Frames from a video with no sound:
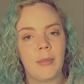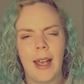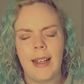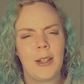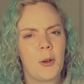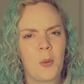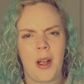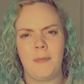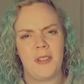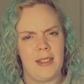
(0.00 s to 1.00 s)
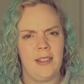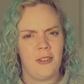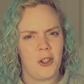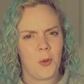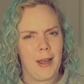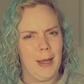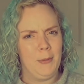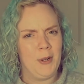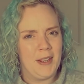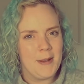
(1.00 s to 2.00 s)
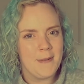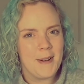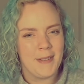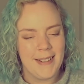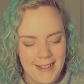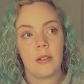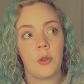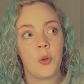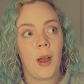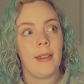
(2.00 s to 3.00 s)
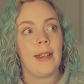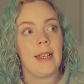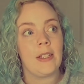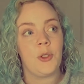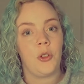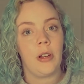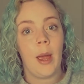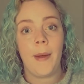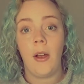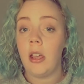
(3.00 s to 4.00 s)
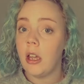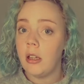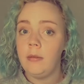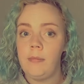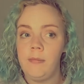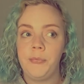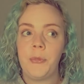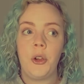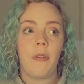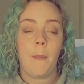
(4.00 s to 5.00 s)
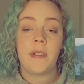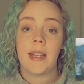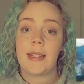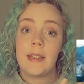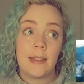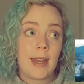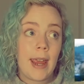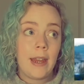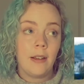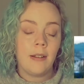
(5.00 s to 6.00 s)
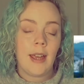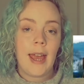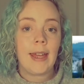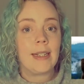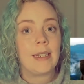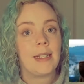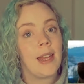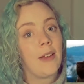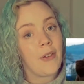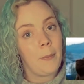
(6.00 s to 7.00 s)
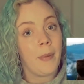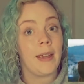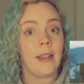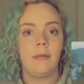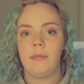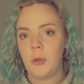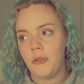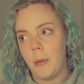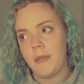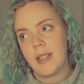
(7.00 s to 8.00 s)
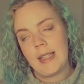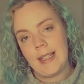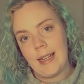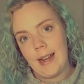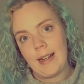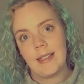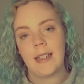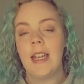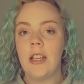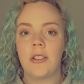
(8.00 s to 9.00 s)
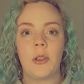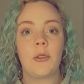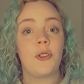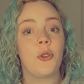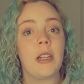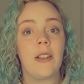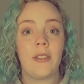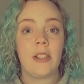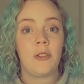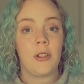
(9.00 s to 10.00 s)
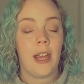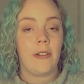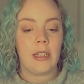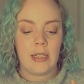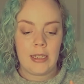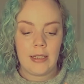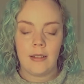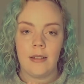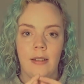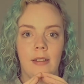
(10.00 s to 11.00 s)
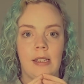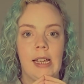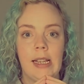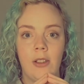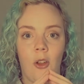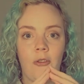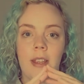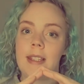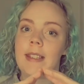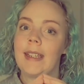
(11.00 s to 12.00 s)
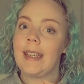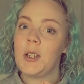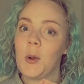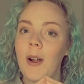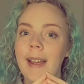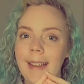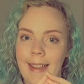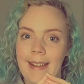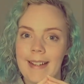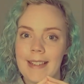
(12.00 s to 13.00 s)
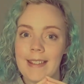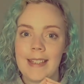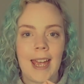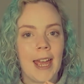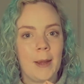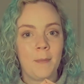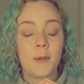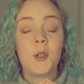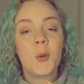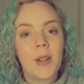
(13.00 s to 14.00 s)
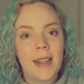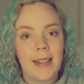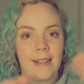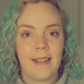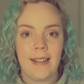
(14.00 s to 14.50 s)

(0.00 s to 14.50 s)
I don't know why I'm just in such a Twilight mood at the moment. So Twilight is a story about a girl who represents the day and a vampire who represents the night. So the joining of these two characters is obviously in Twilight, the time between